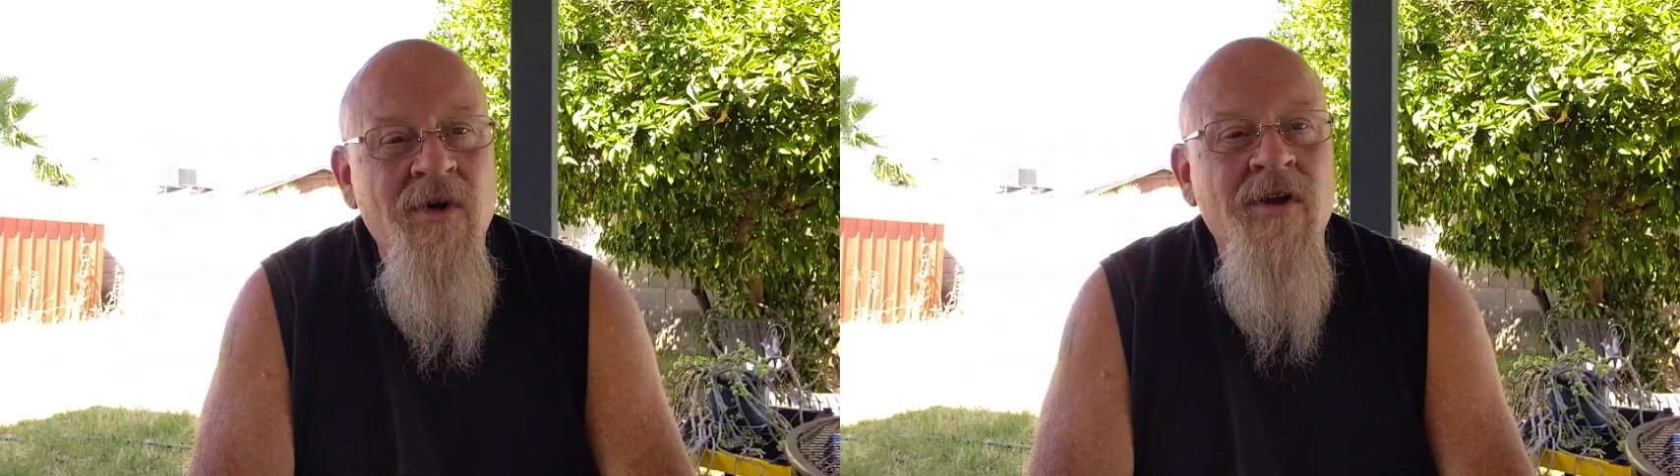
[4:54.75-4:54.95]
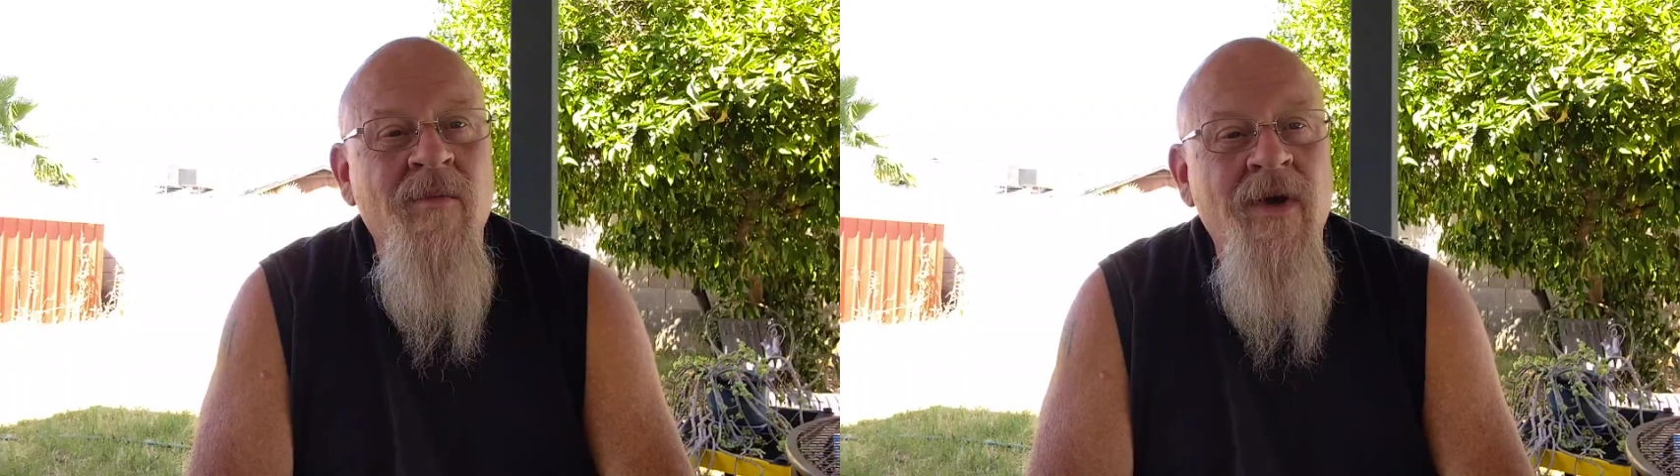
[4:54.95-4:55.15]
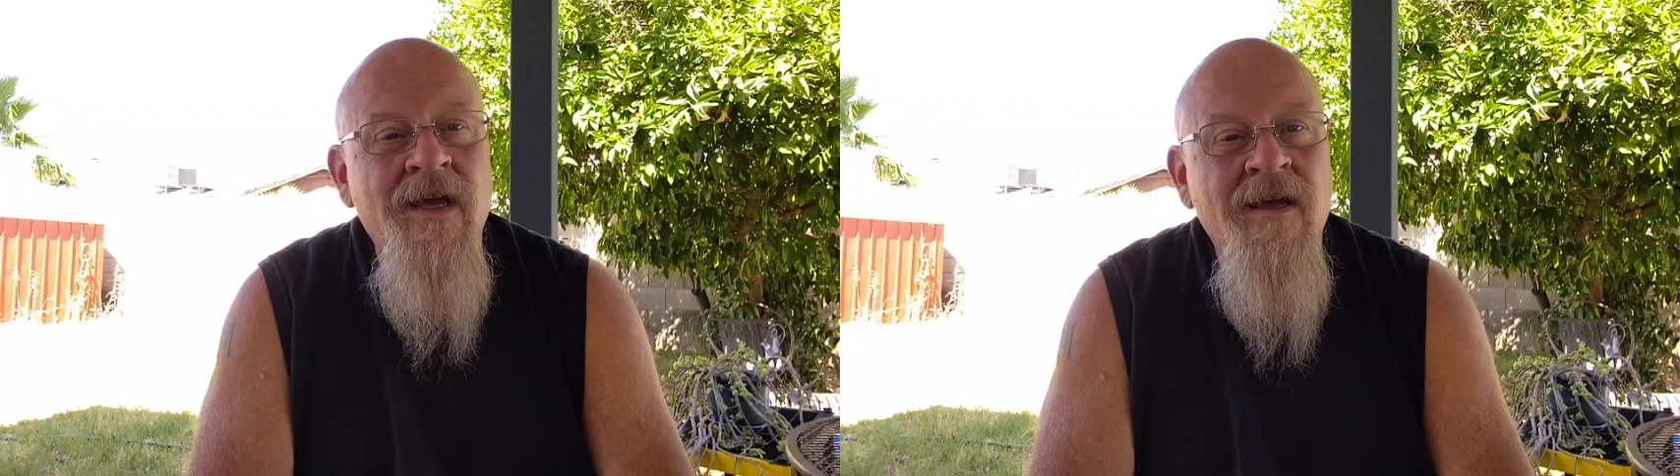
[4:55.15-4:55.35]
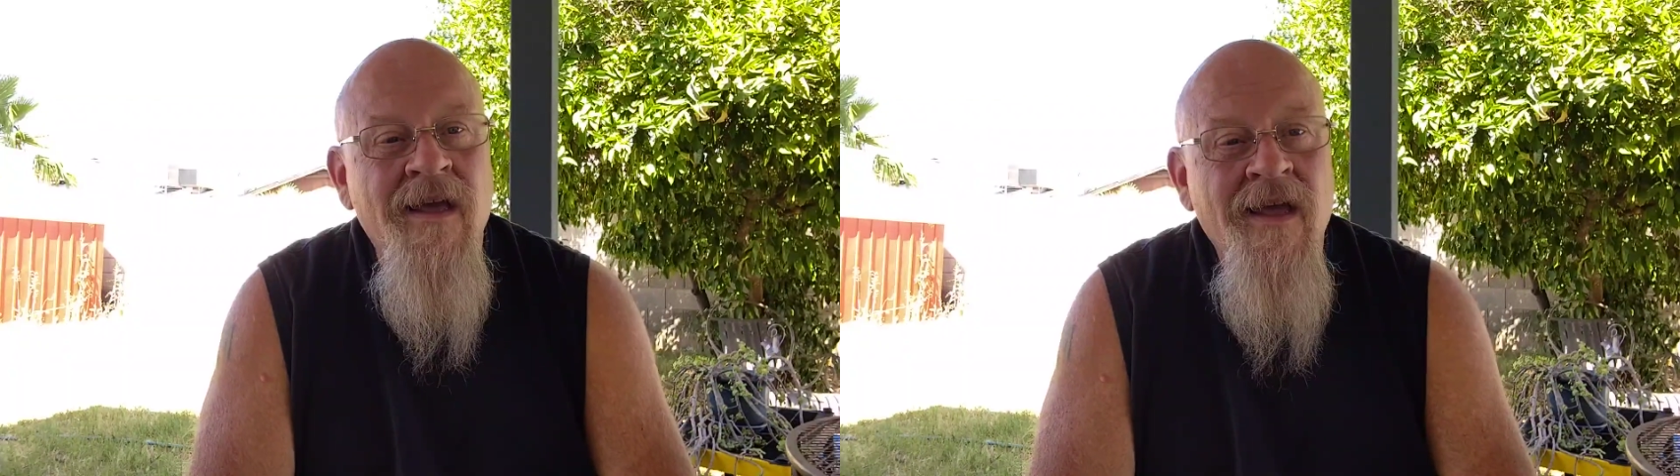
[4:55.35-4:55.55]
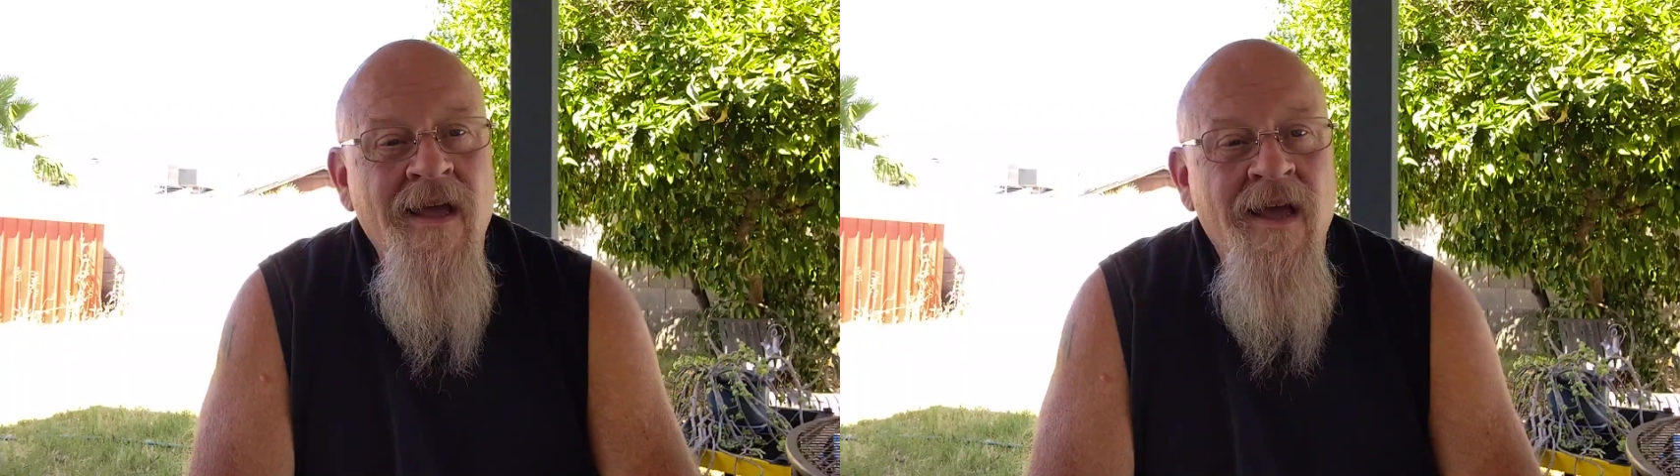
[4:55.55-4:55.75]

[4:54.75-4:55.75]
we're going to make